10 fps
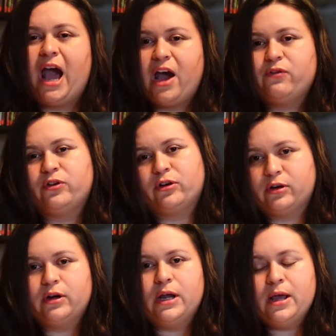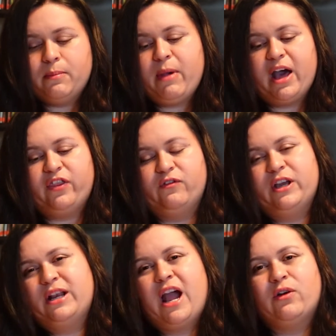aftermath of
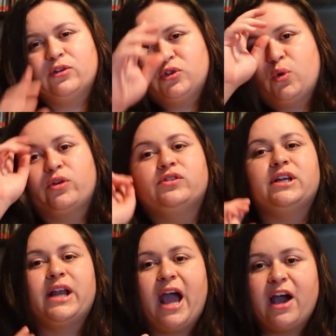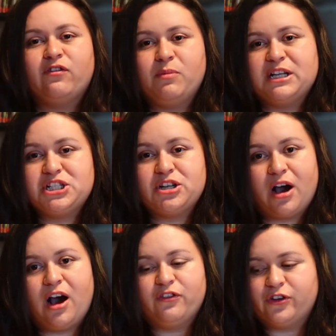it and how the stores didn't have much to
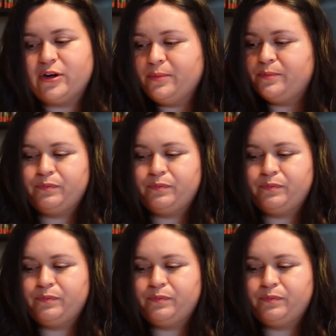offer.